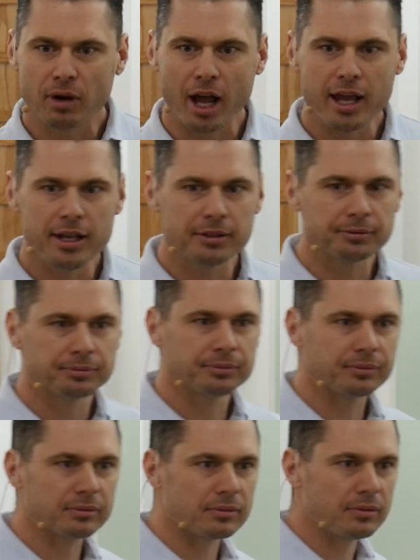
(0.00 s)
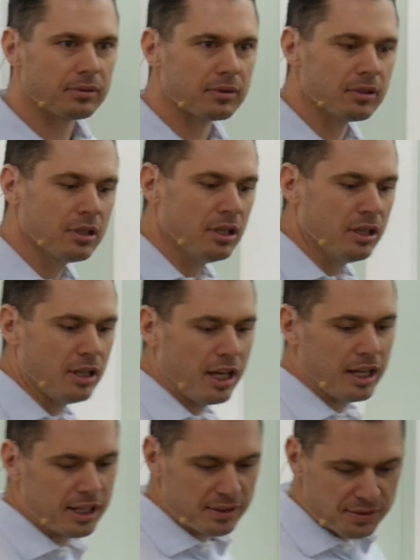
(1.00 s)
right?
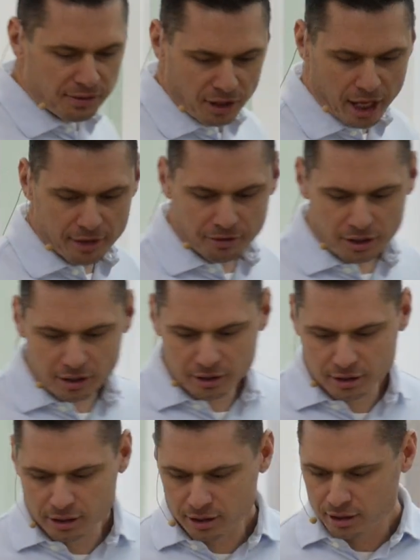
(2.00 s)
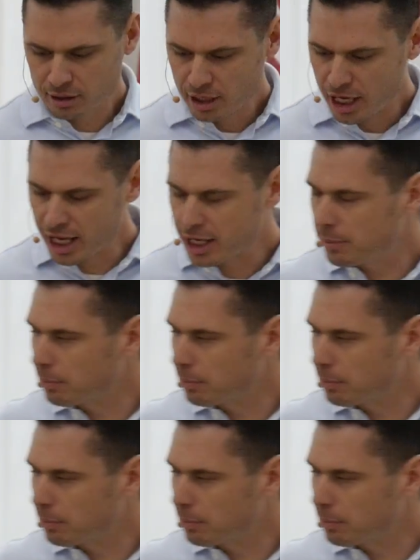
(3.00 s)
It gives flavor. It